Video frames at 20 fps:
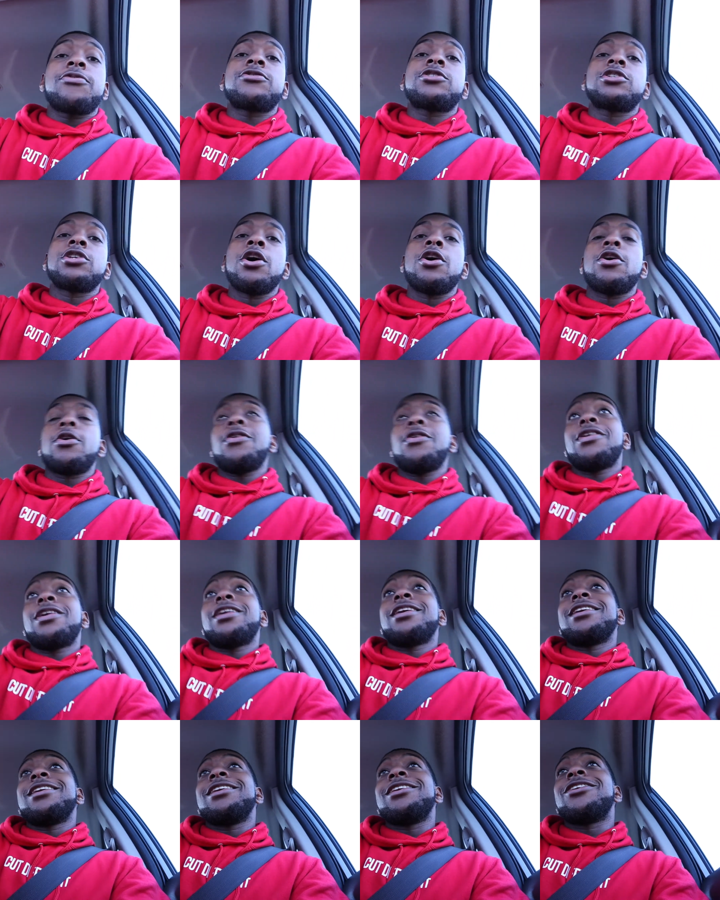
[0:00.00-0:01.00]
So,
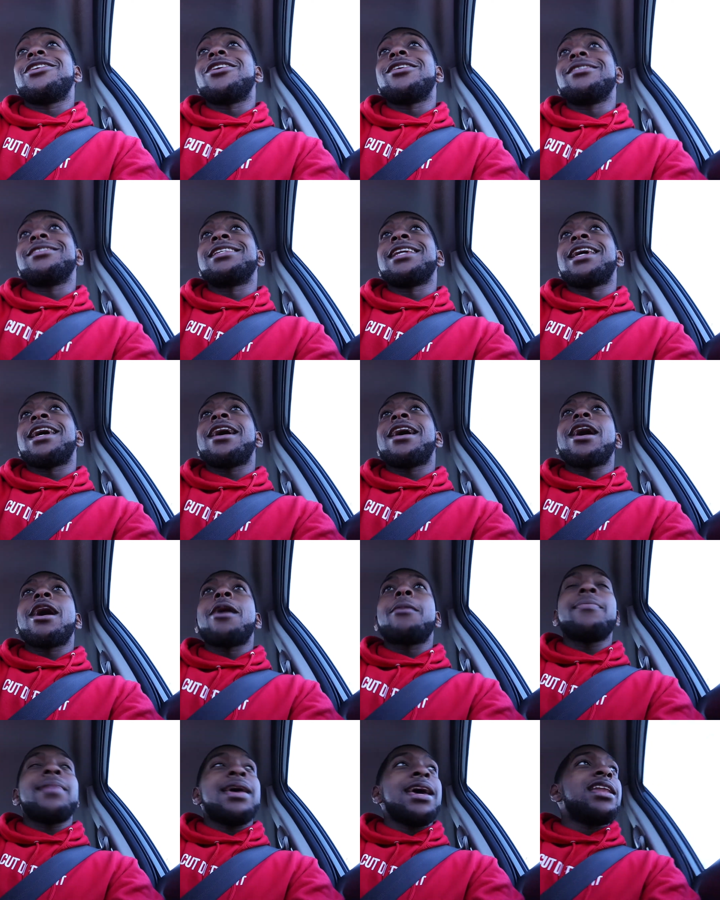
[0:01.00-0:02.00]
you know what I'm saying?
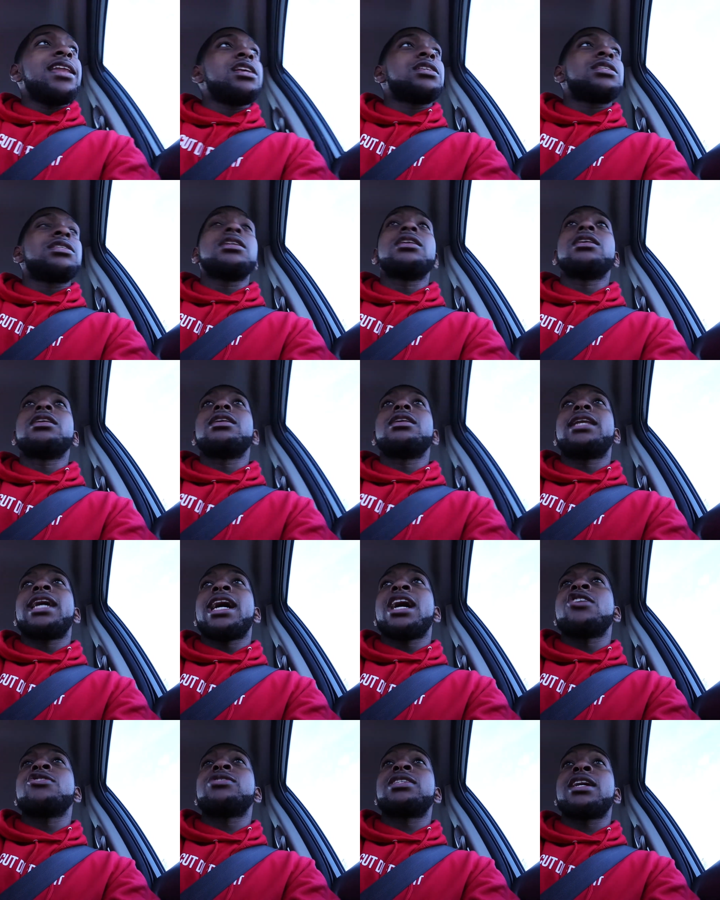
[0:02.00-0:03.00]
I'm heading to
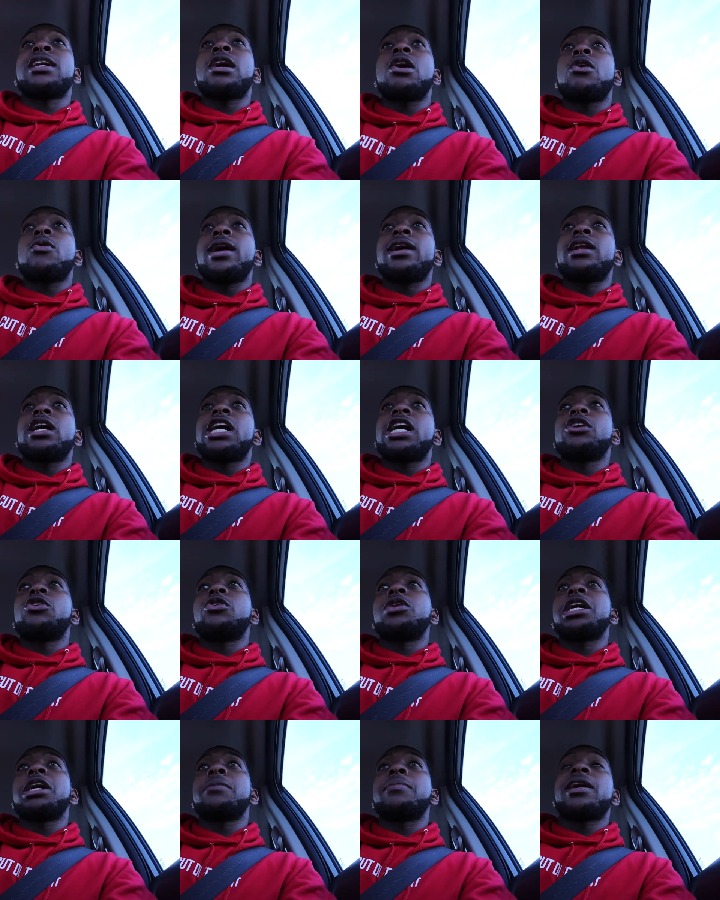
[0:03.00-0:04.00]
downtown right now to
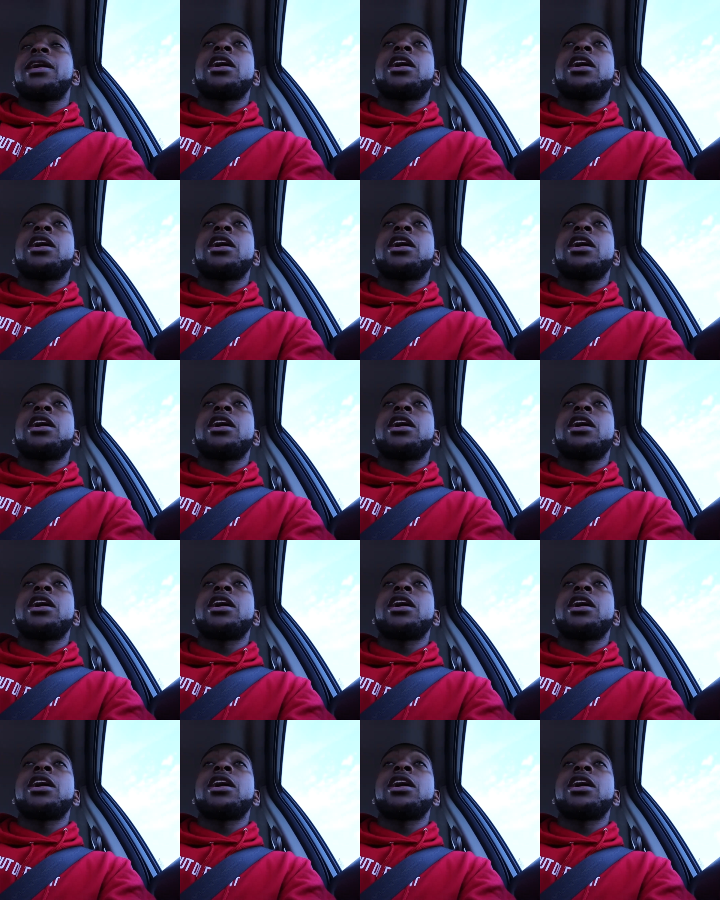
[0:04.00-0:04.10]
go get my